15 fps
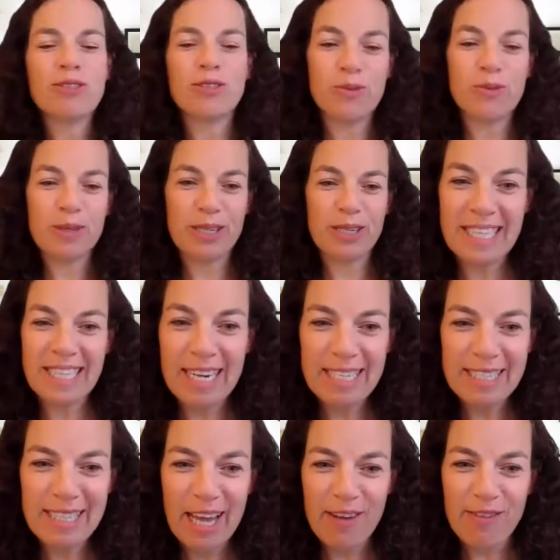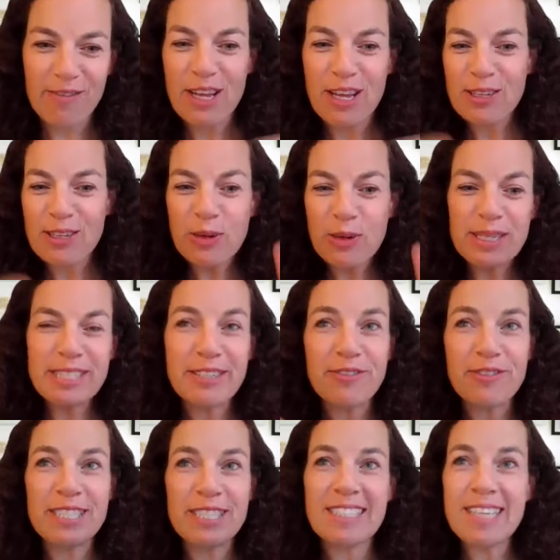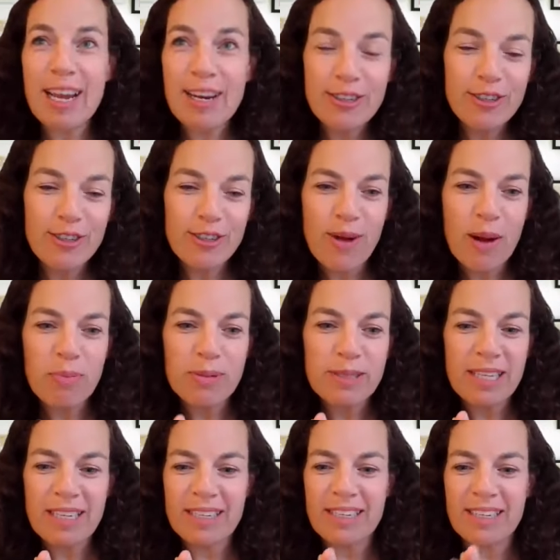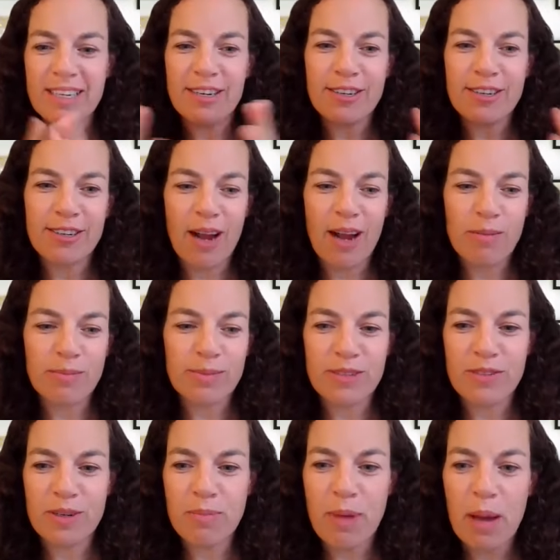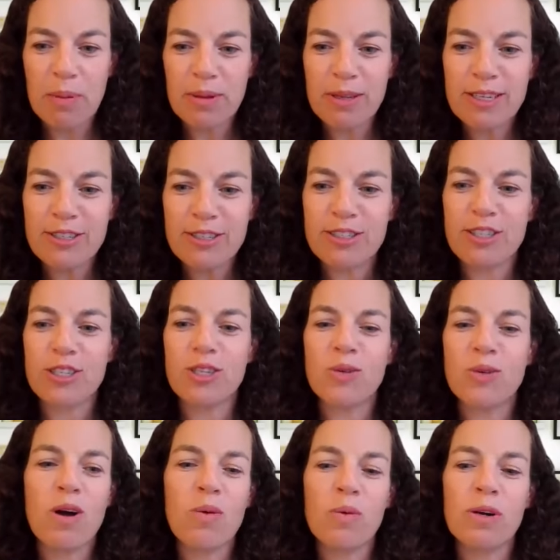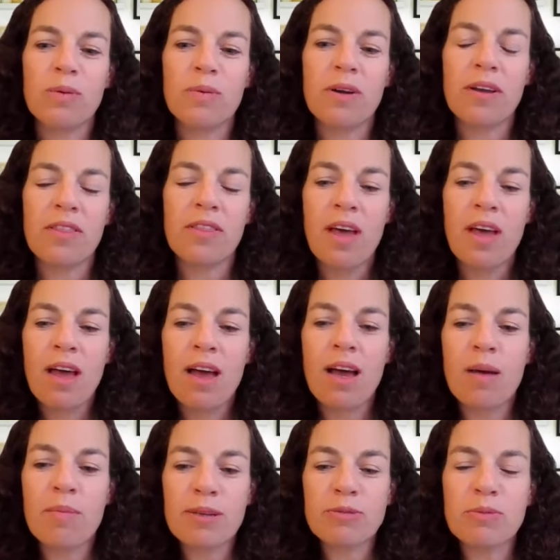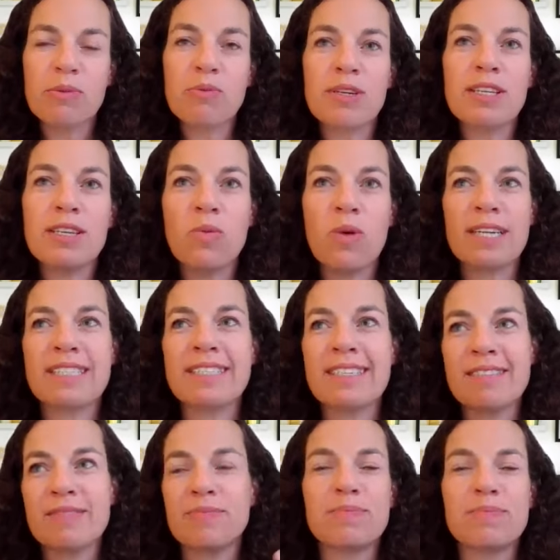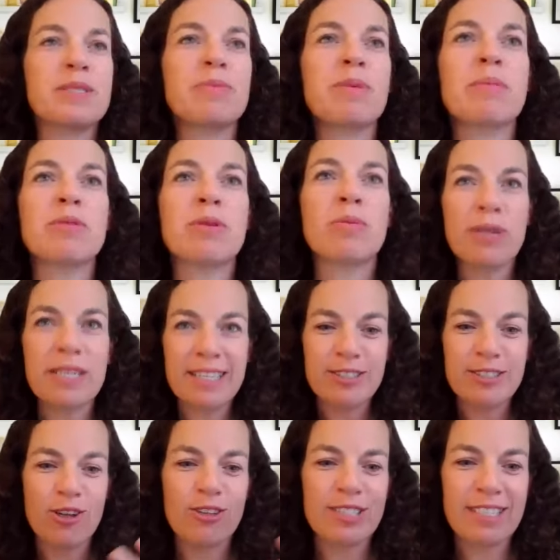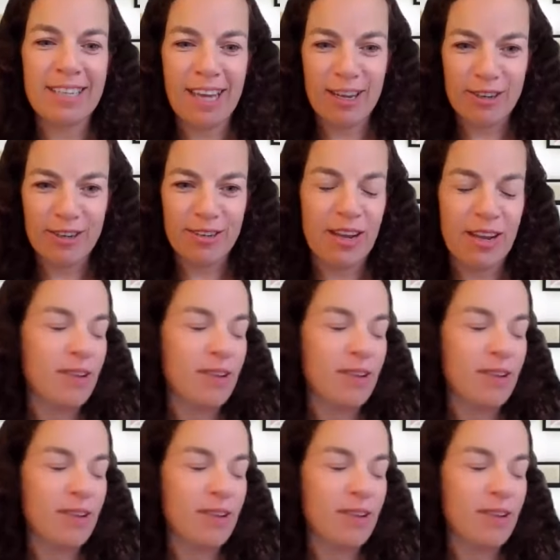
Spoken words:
So we're excited to have so many different sectors represented here, different populations that you all work with, because we really wanted to be able to bring this all together